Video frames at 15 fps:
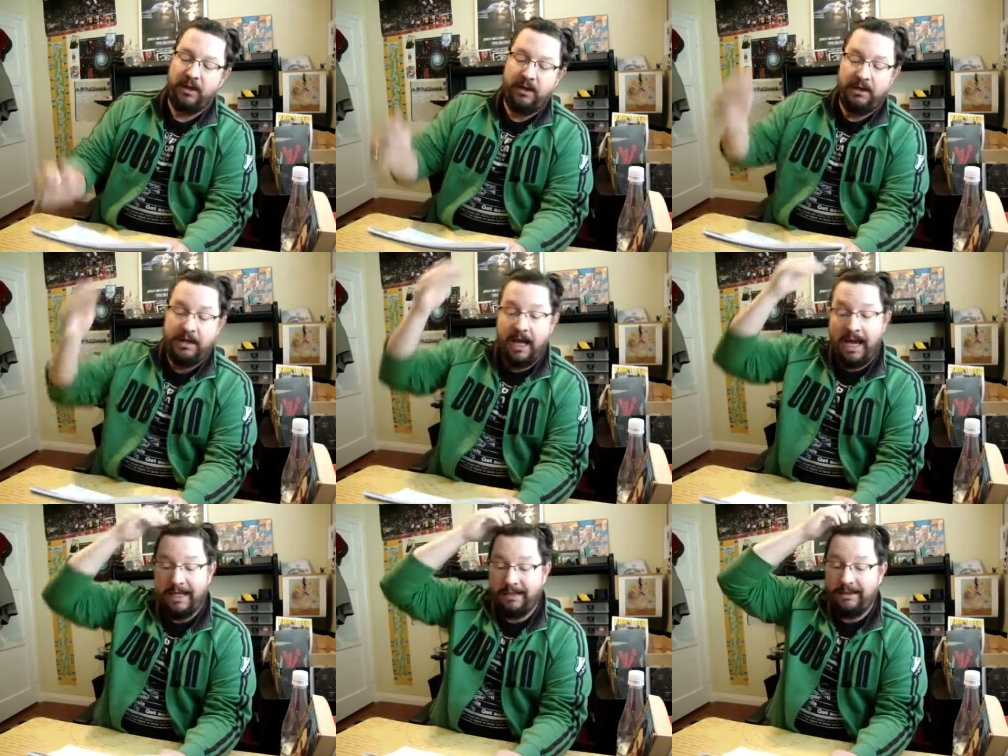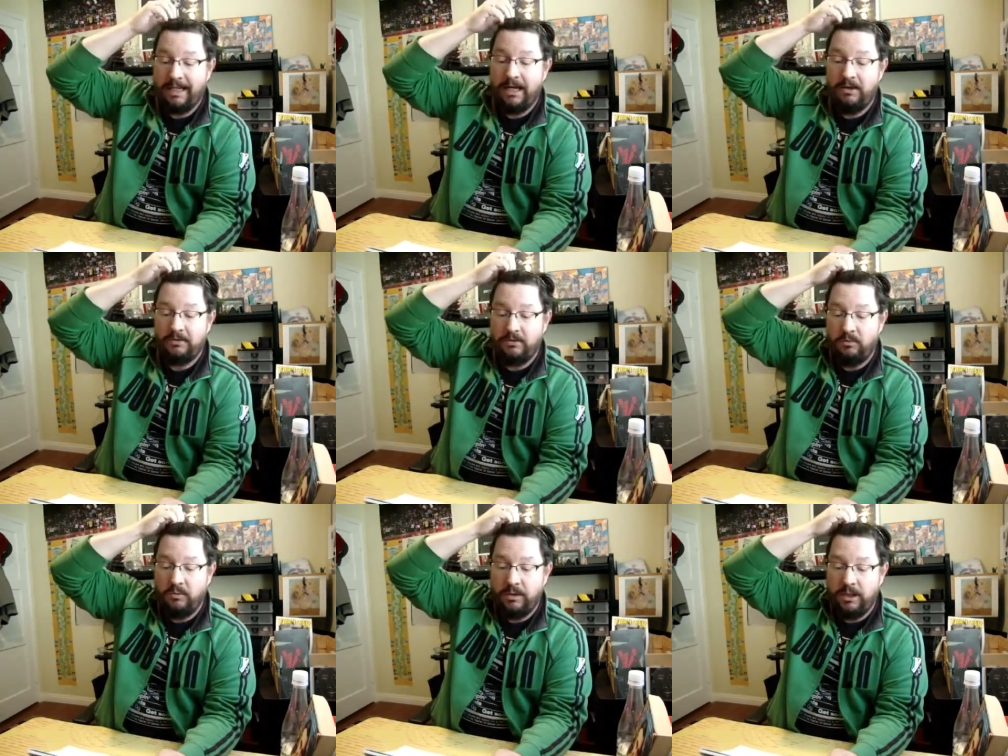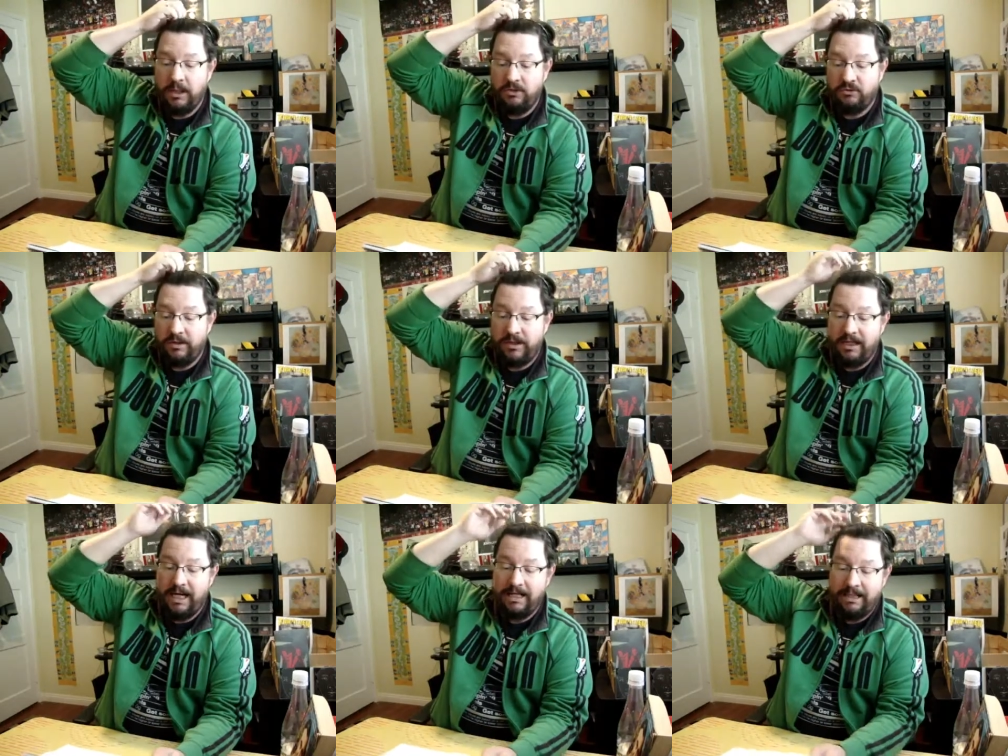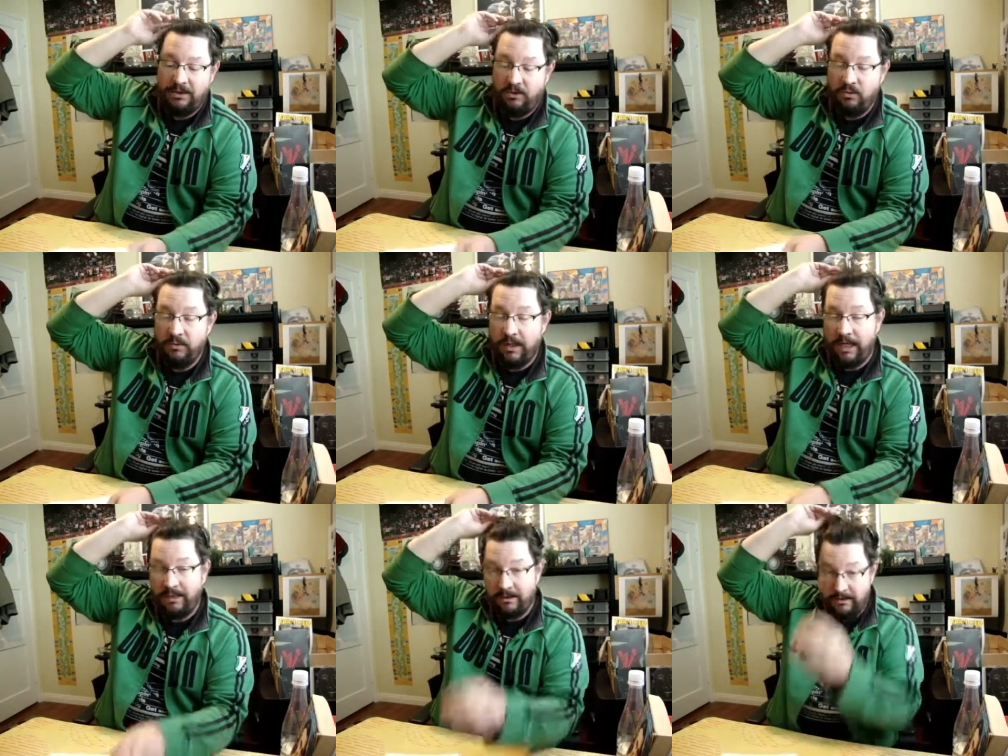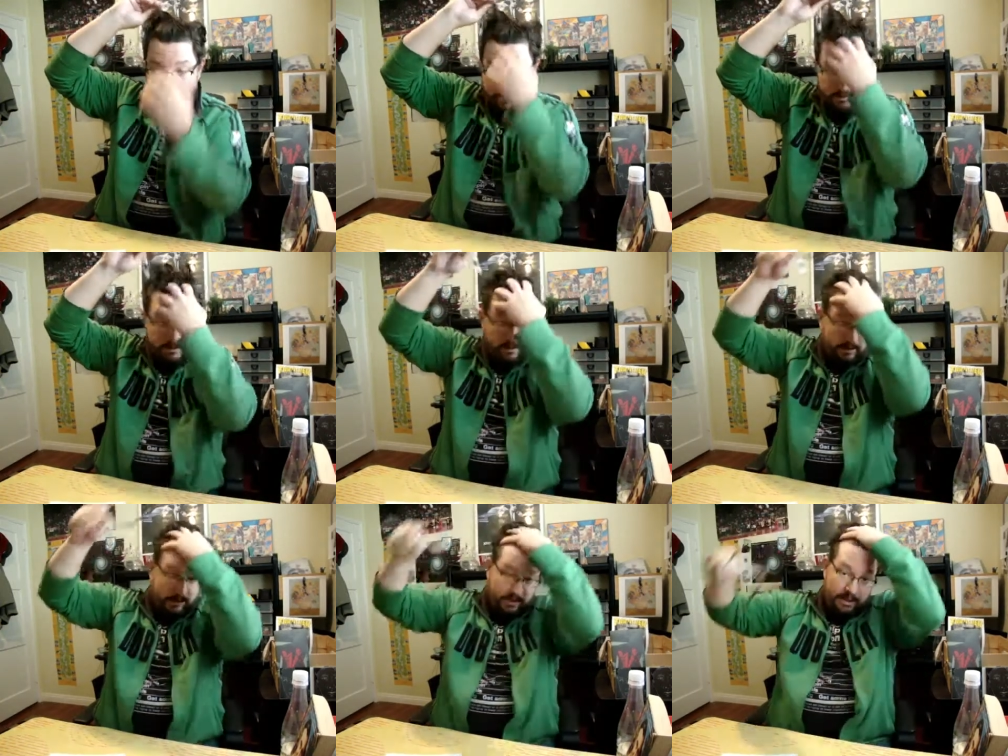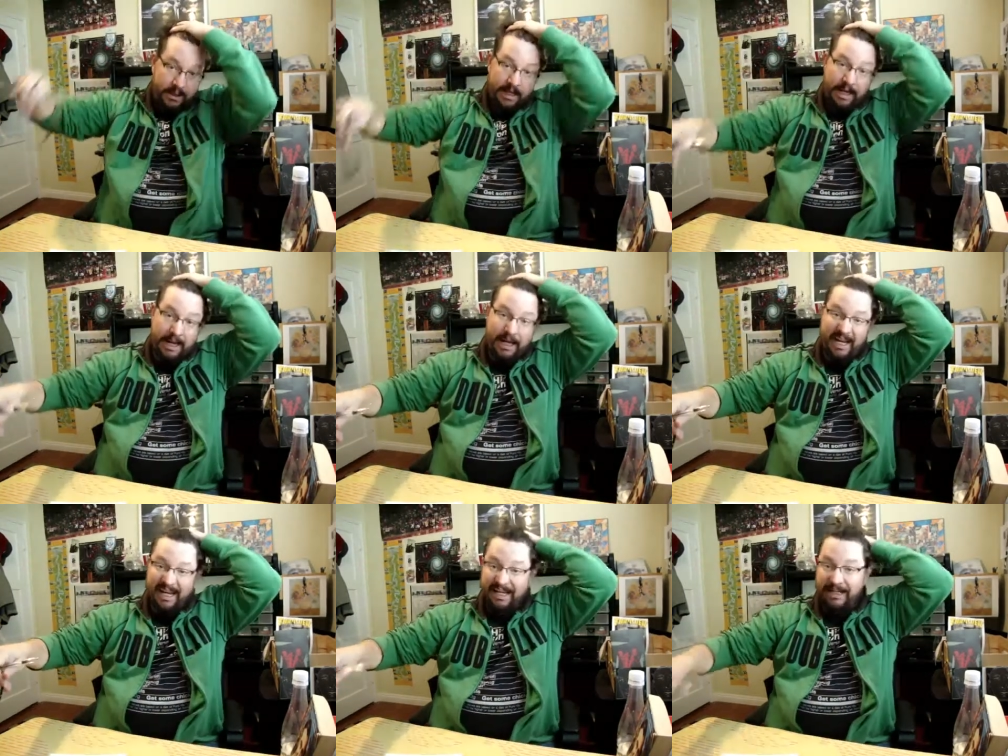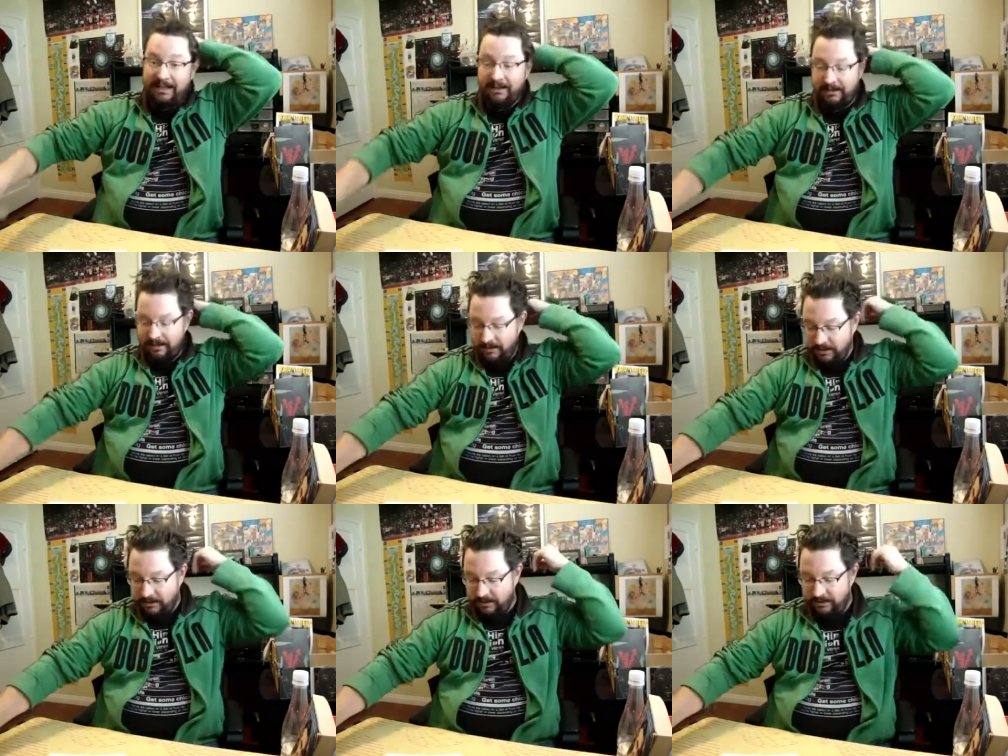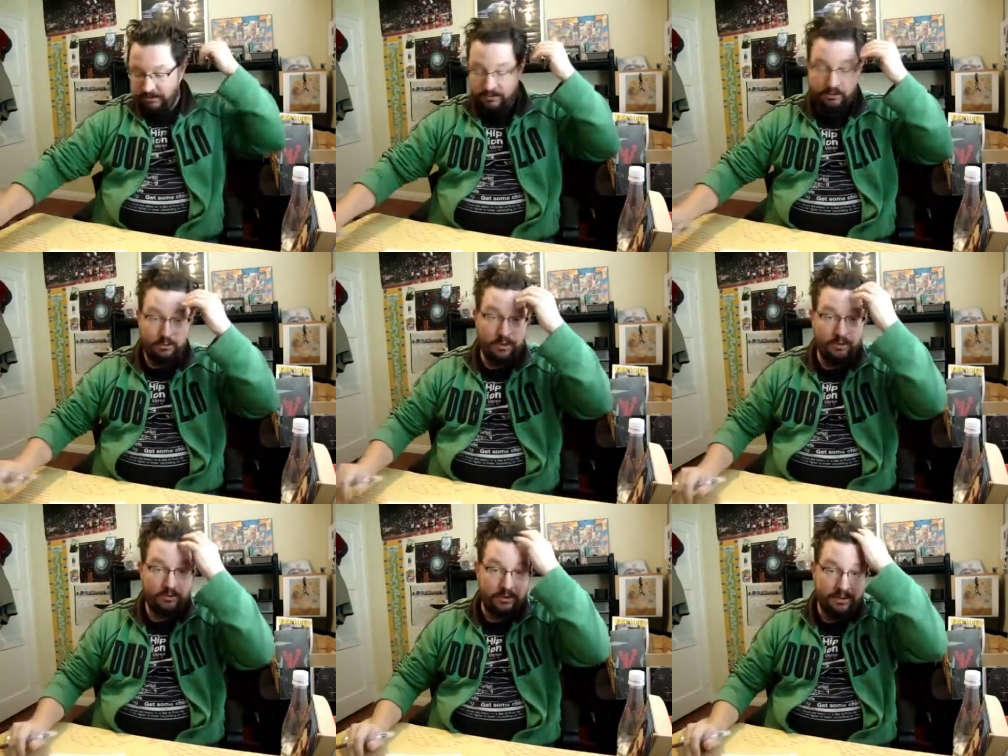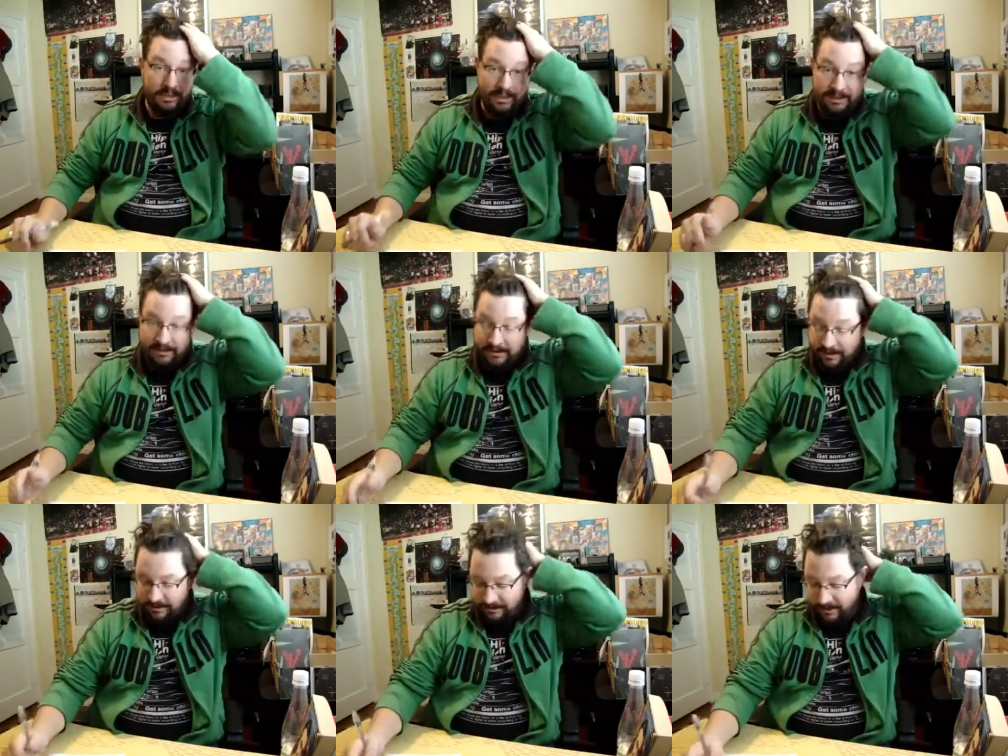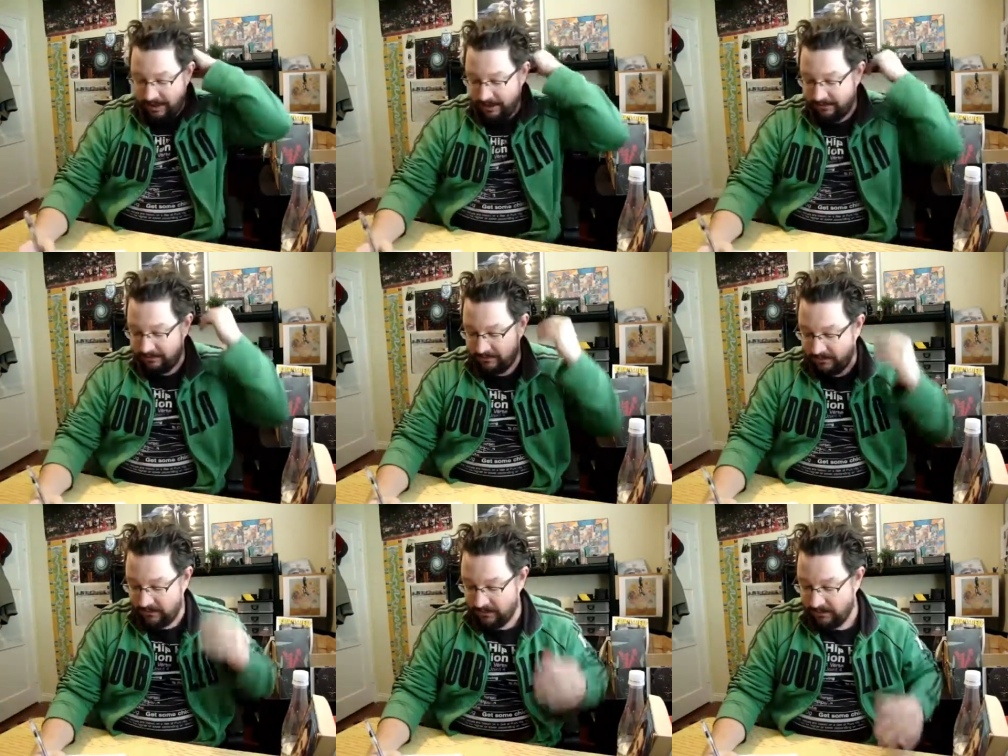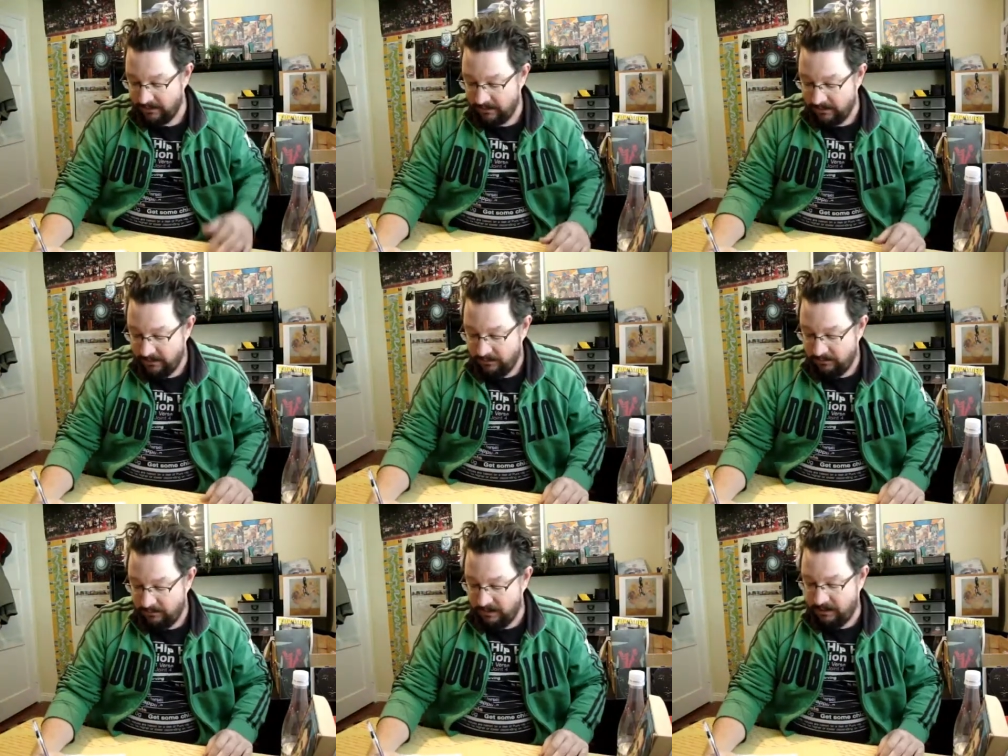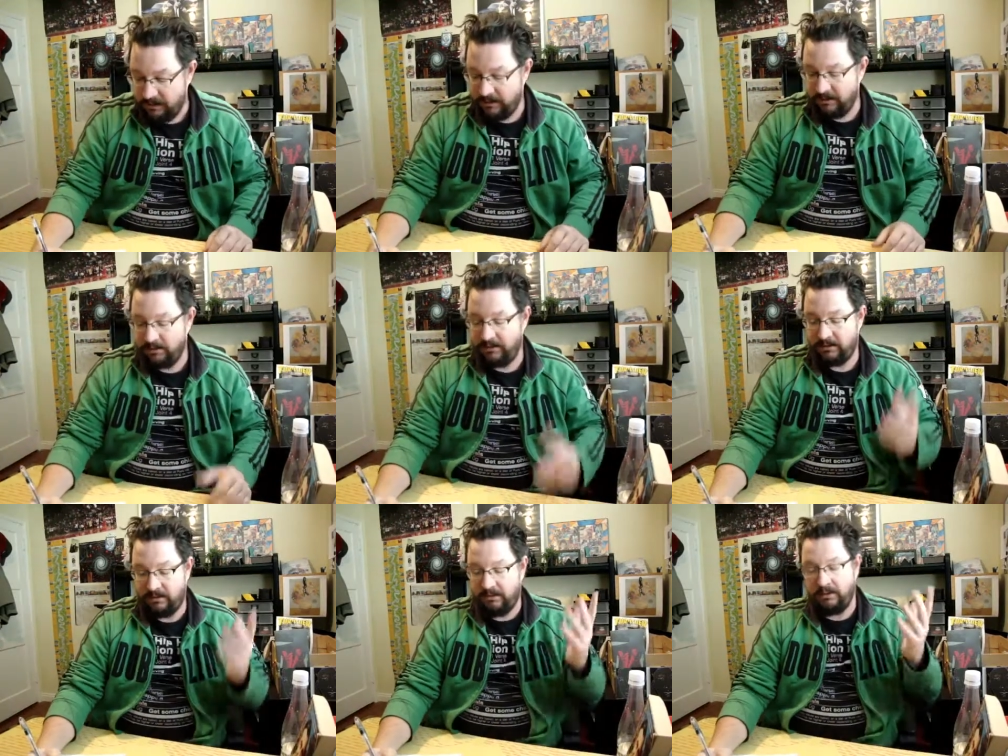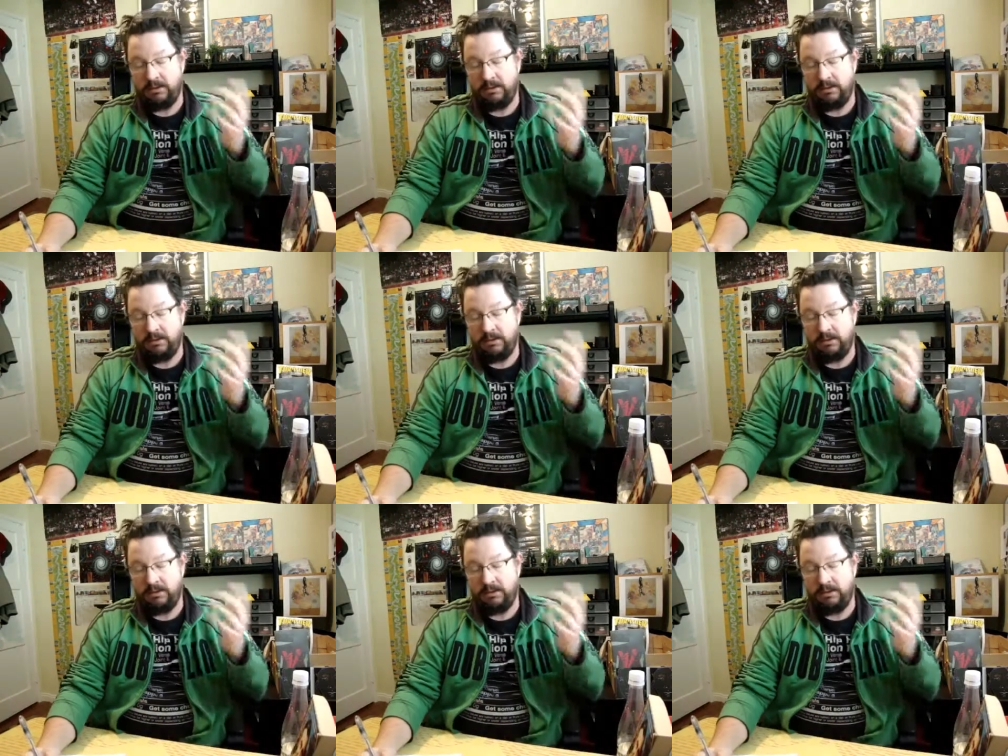9,192 cases and 296 deaths, which is,